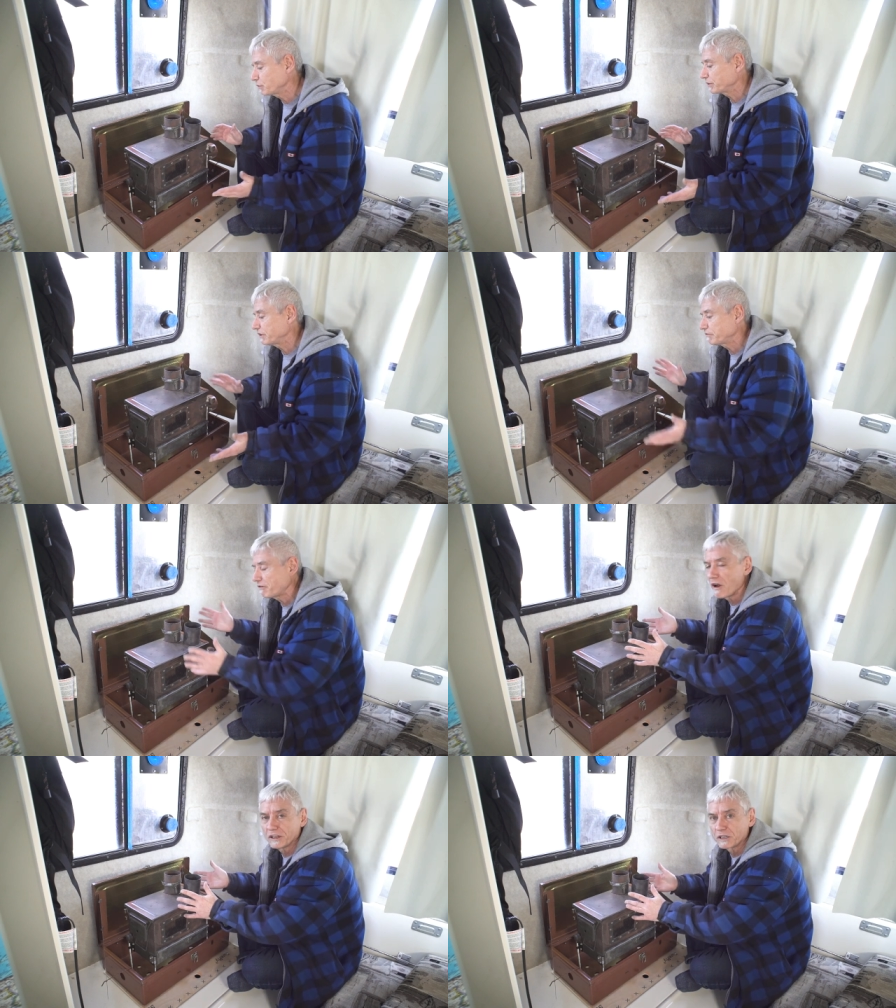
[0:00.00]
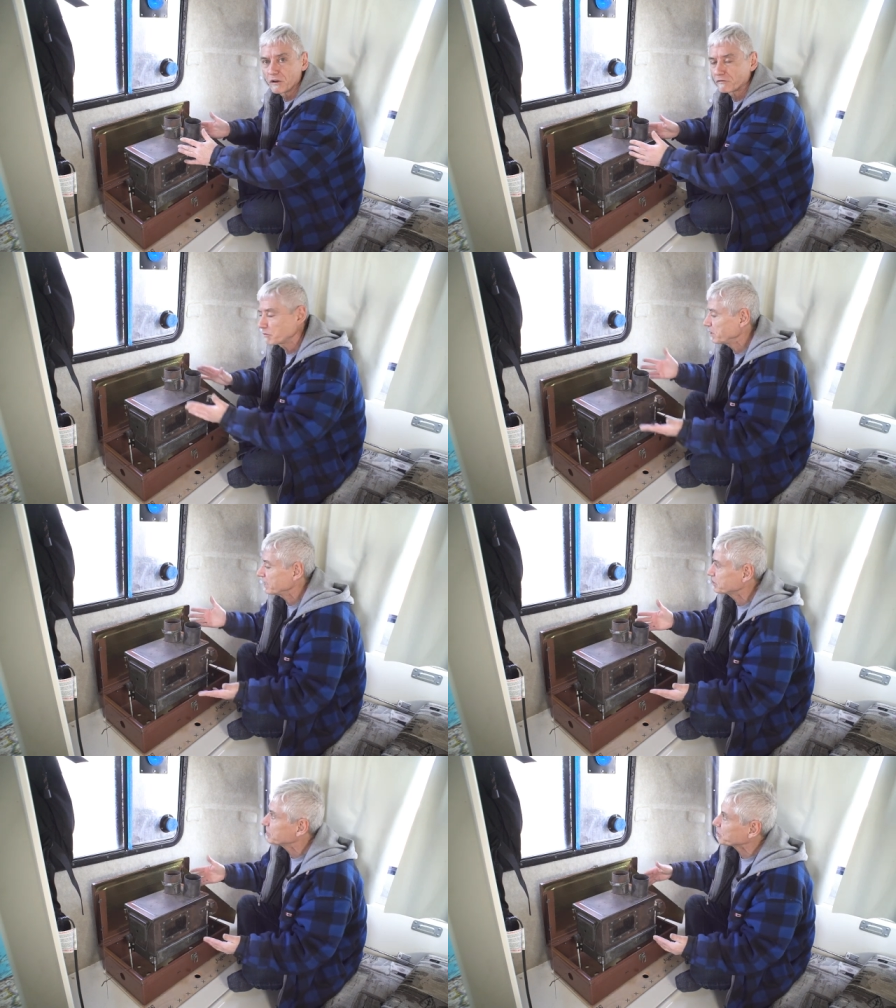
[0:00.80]
with it falling over,
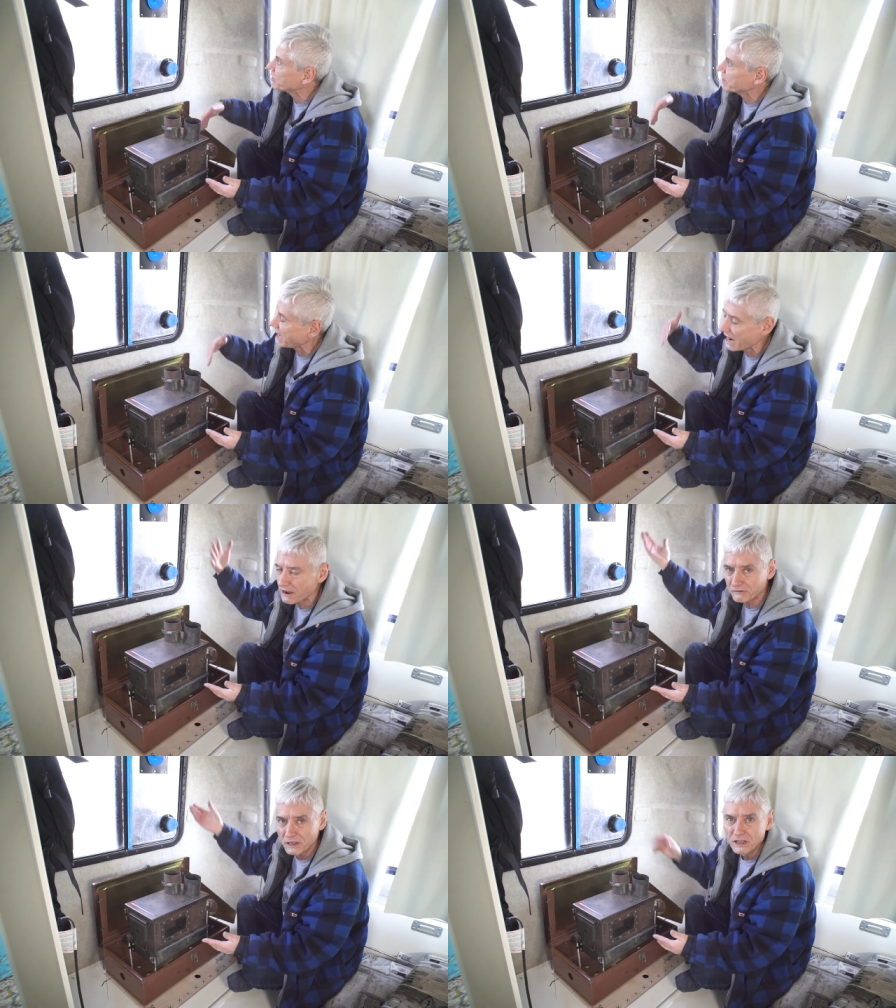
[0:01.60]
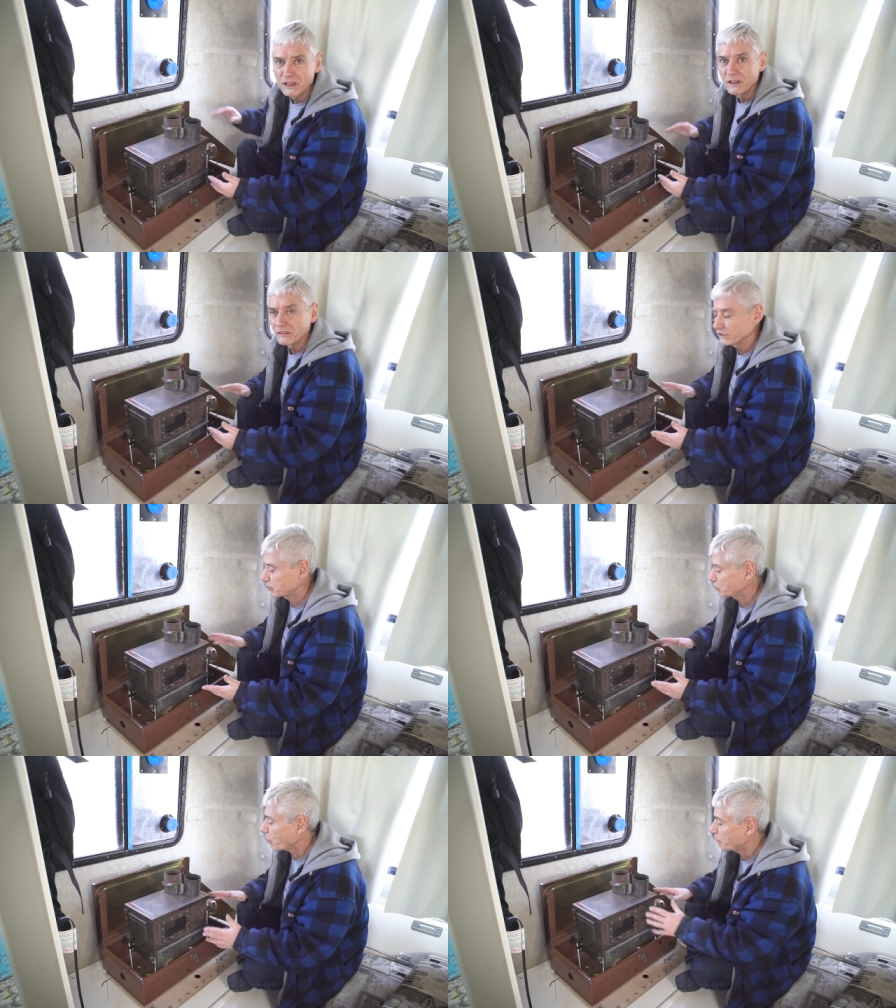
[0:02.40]
plus it's going to have the
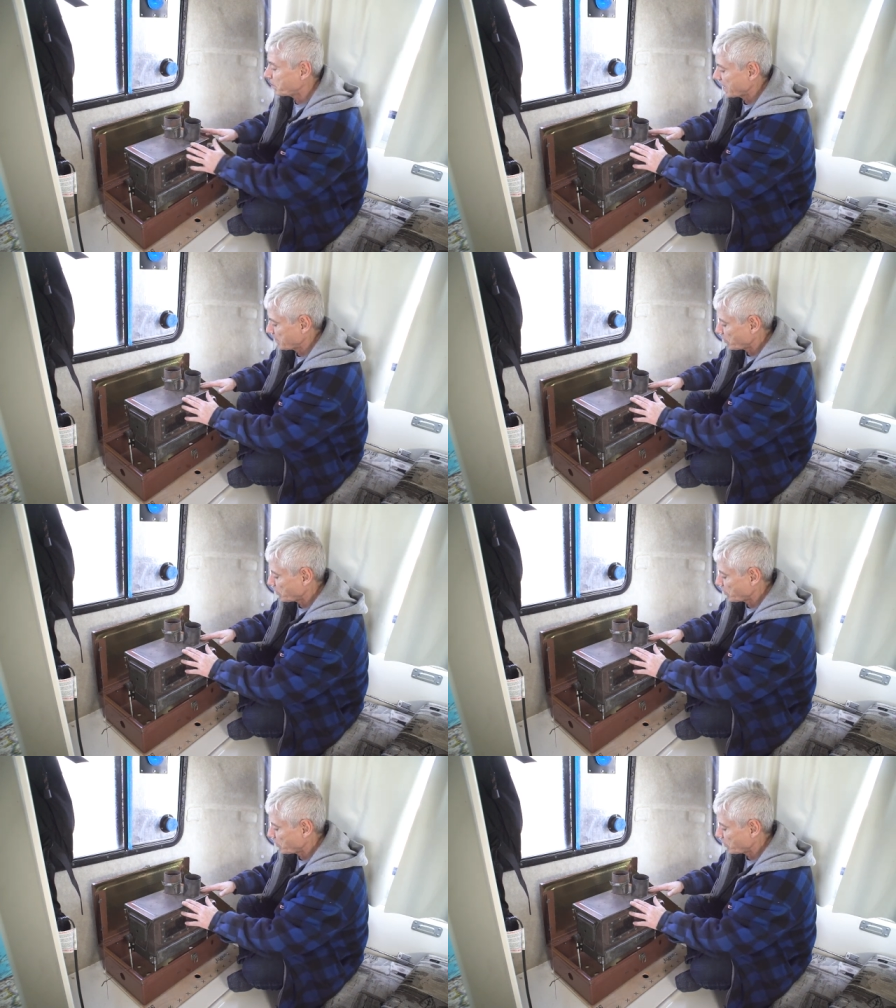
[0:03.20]
stovepipe